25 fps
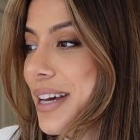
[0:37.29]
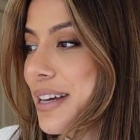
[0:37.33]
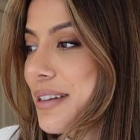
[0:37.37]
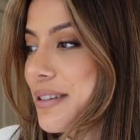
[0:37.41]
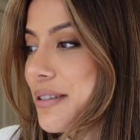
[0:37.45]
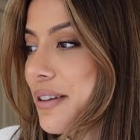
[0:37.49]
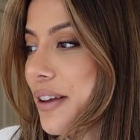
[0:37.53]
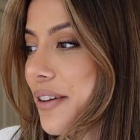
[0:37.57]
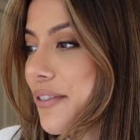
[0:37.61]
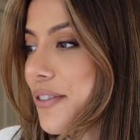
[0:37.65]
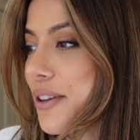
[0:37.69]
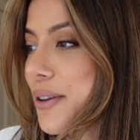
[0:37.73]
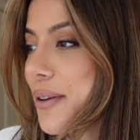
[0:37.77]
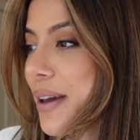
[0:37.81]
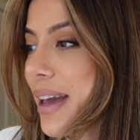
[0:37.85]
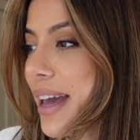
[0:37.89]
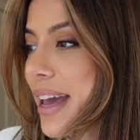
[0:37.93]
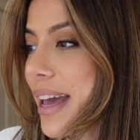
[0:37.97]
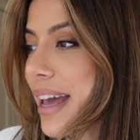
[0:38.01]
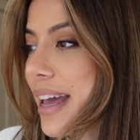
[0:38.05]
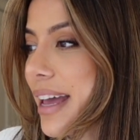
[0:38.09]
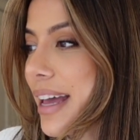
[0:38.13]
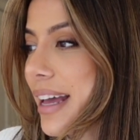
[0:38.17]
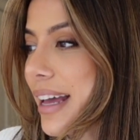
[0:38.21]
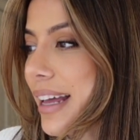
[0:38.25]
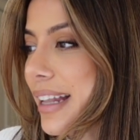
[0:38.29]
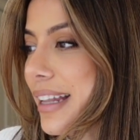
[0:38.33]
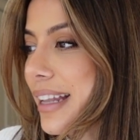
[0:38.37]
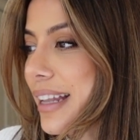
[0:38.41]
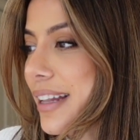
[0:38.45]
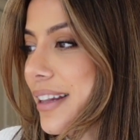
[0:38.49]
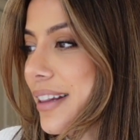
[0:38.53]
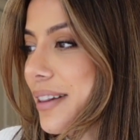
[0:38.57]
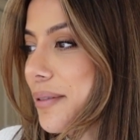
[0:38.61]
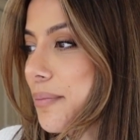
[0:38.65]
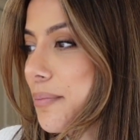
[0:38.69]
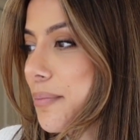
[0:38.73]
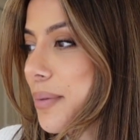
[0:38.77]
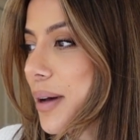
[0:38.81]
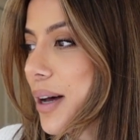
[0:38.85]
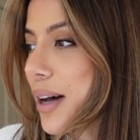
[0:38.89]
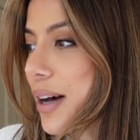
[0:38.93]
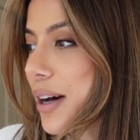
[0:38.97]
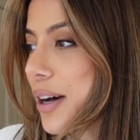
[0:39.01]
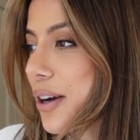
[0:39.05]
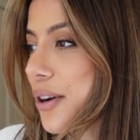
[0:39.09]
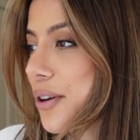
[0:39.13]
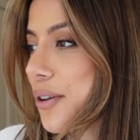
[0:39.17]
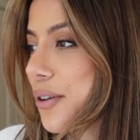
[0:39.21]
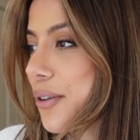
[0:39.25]
So if you hear a little
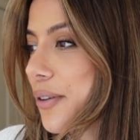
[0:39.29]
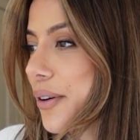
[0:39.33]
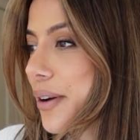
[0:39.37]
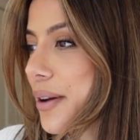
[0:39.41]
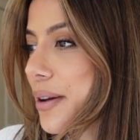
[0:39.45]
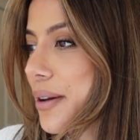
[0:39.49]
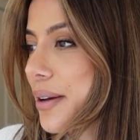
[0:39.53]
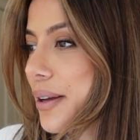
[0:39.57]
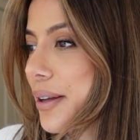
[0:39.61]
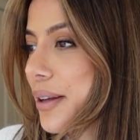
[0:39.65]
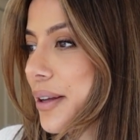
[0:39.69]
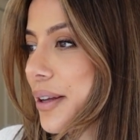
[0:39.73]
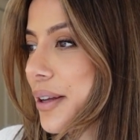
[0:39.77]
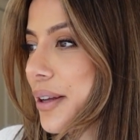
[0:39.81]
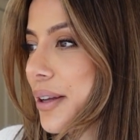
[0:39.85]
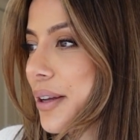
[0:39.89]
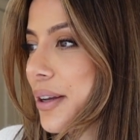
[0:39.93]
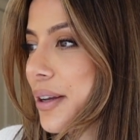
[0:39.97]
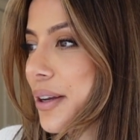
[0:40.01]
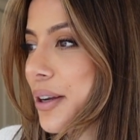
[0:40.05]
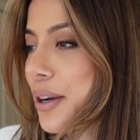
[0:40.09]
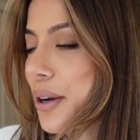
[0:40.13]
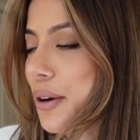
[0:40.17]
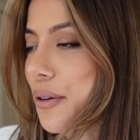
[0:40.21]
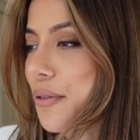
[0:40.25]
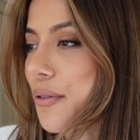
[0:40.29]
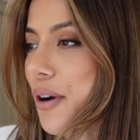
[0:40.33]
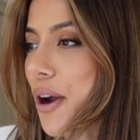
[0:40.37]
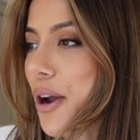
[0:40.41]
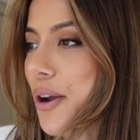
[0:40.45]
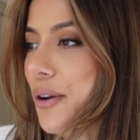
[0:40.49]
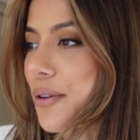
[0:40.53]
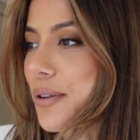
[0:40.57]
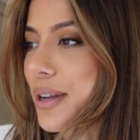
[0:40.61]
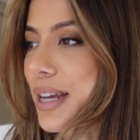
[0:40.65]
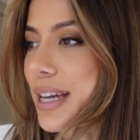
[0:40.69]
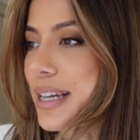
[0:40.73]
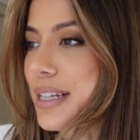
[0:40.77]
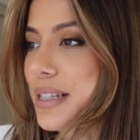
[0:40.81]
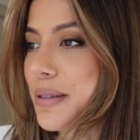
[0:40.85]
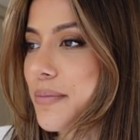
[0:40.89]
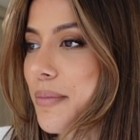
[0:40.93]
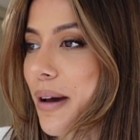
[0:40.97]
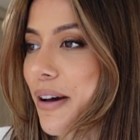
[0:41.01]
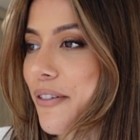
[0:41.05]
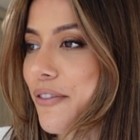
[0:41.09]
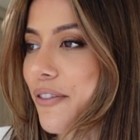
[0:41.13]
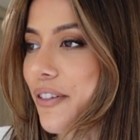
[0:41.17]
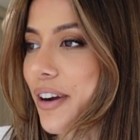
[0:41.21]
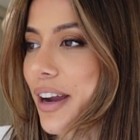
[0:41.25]
bark or a groan, it is
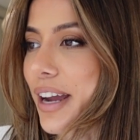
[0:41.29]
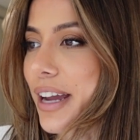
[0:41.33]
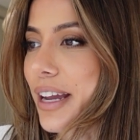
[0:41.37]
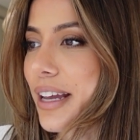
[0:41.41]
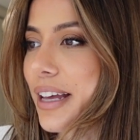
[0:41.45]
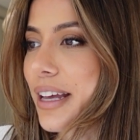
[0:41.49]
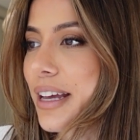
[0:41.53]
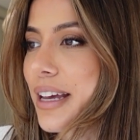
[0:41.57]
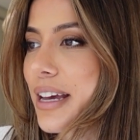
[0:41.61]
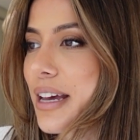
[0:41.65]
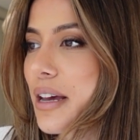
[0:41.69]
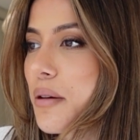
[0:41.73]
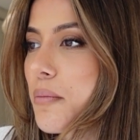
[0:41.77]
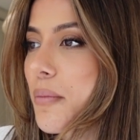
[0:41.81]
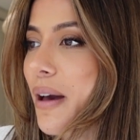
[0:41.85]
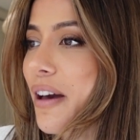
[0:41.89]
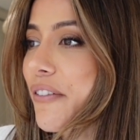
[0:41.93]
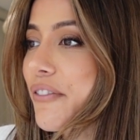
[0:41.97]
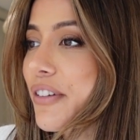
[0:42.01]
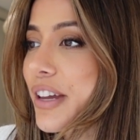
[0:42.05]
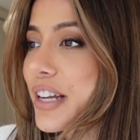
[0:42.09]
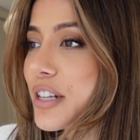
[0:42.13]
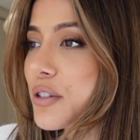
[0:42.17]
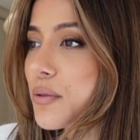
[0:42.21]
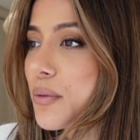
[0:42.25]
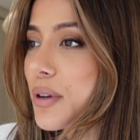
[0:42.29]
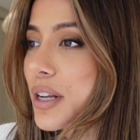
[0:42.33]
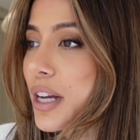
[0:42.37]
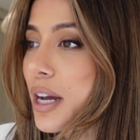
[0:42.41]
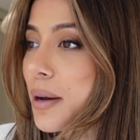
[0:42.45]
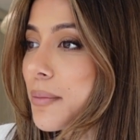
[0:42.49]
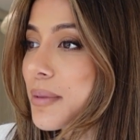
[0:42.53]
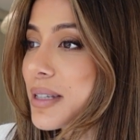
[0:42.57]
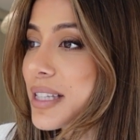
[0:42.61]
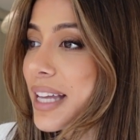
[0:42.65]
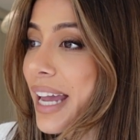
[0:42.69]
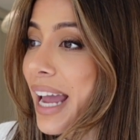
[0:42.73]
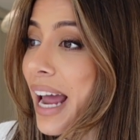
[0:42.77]
Maverick. Mavi, do you want to come and say